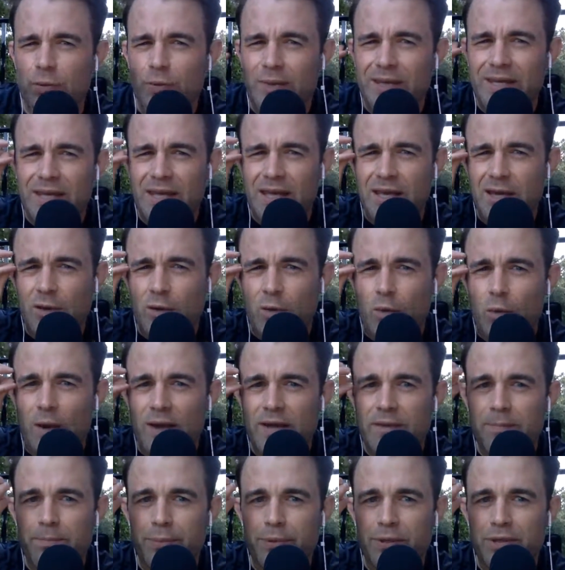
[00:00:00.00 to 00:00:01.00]
We can't
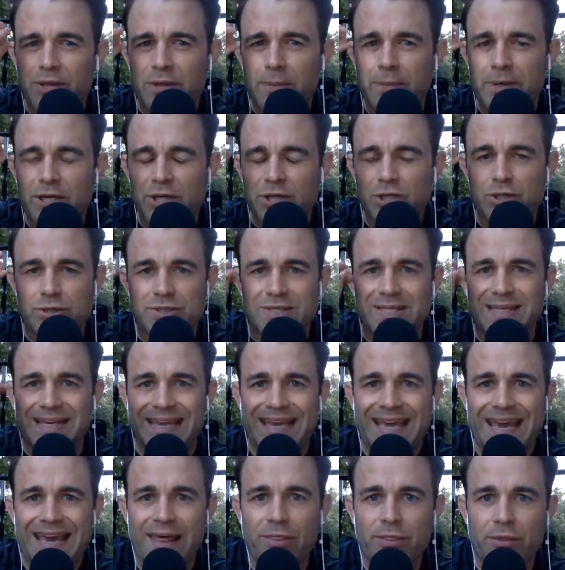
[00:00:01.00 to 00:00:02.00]
quite put the picture
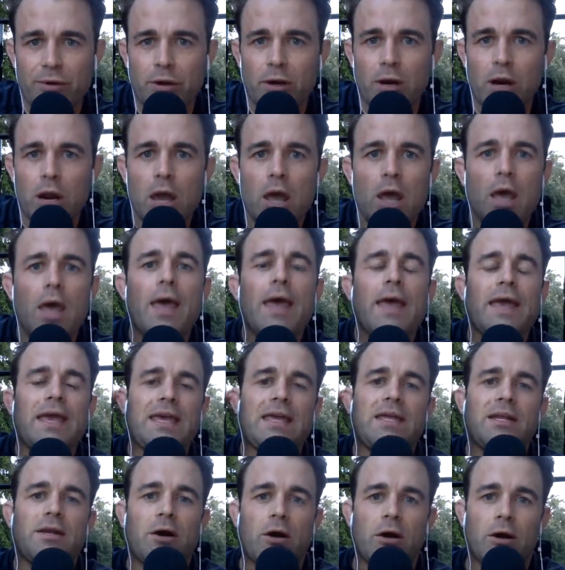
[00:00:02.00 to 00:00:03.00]
together
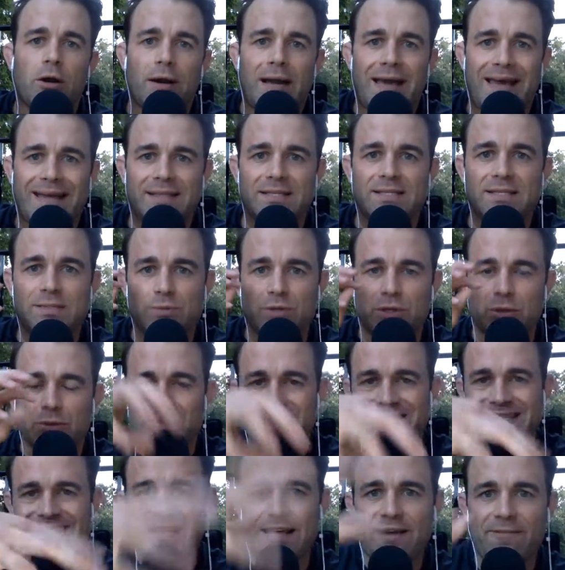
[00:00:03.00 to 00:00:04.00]
in our heads. We don't
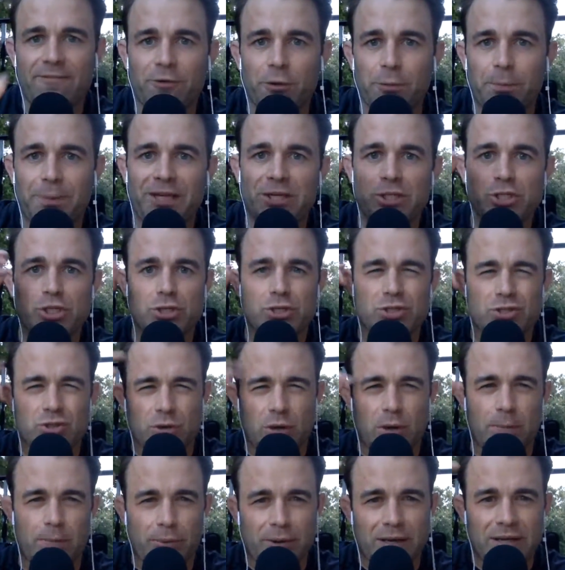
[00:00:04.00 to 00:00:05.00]
see that full picture, and so
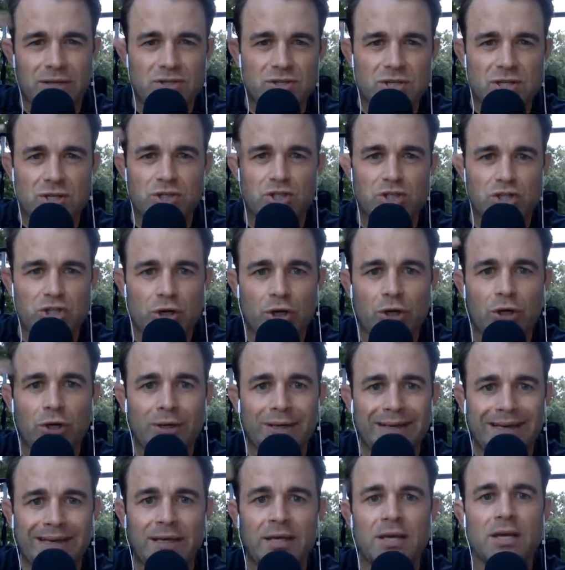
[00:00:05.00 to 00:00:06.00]
our brain starts
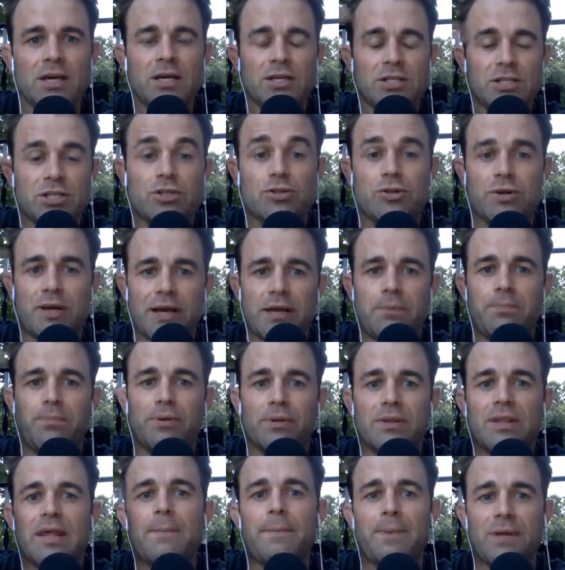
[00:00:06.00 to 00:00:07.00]
turning to try and
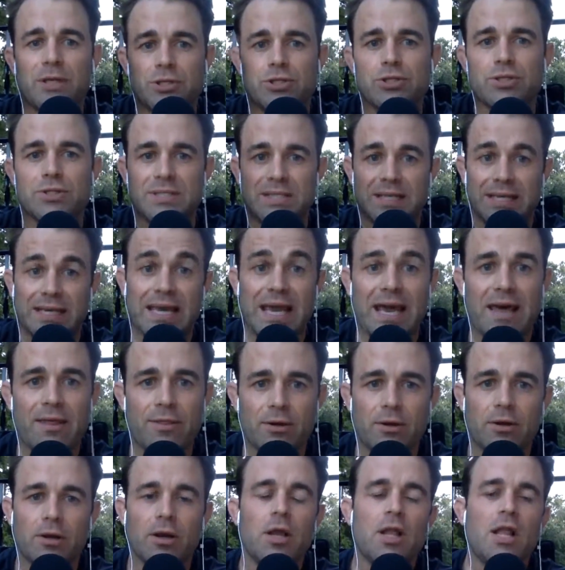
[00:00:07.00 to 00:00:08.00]
put that picture
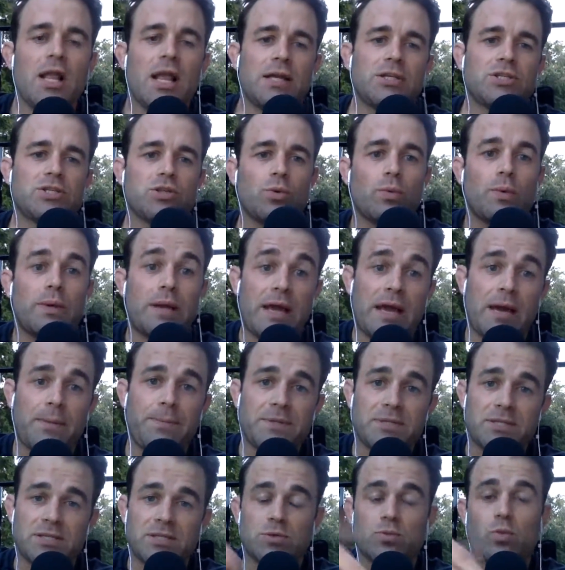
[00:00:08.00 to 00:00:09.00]
together. And so what
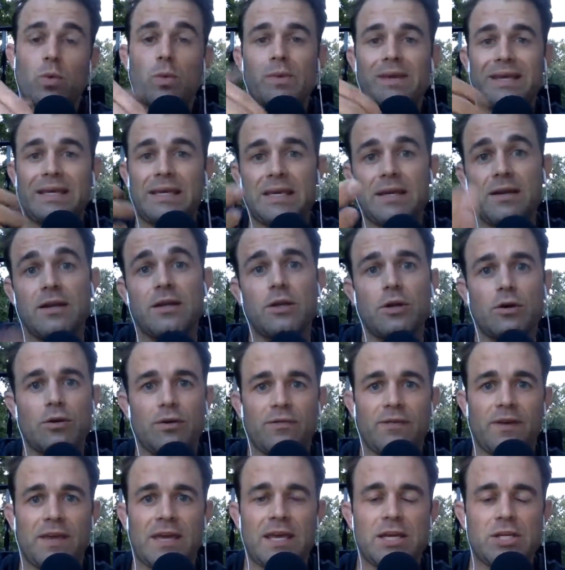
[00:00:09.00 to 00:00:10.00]
happens is when we get a
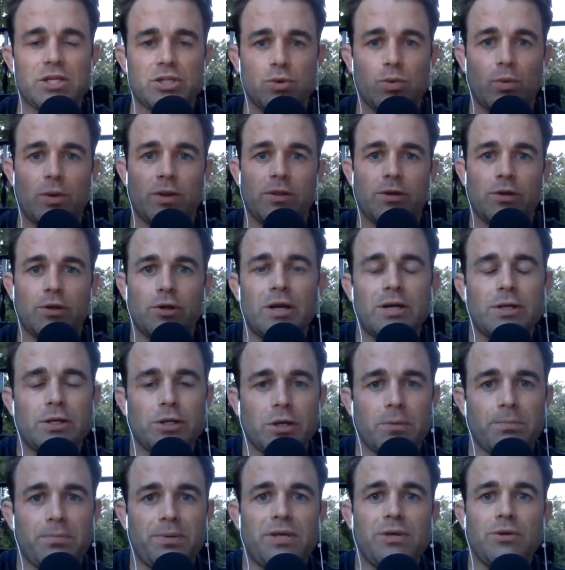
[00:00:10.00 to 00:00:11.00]
notification, whether you're on your
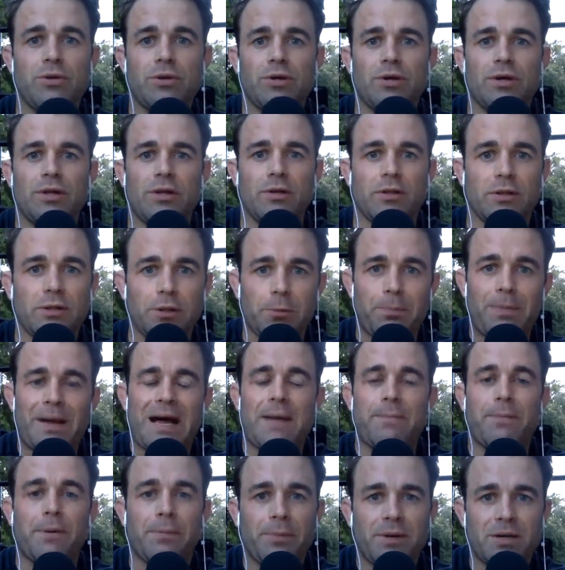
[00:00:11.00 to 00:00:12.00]
computer and a little
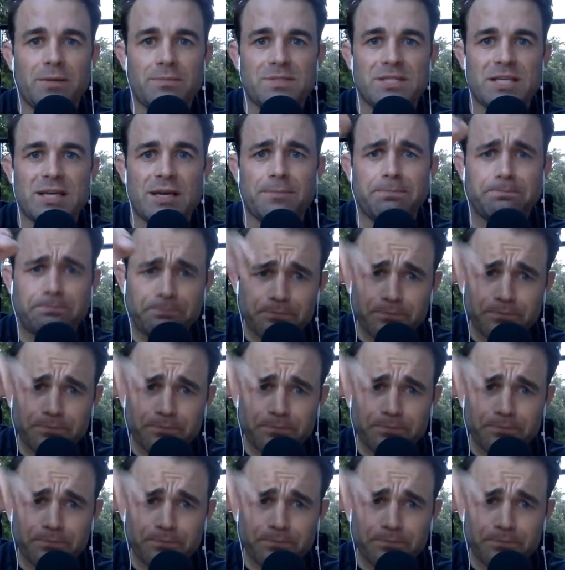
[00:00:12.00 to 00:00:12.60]
pop-up comes up,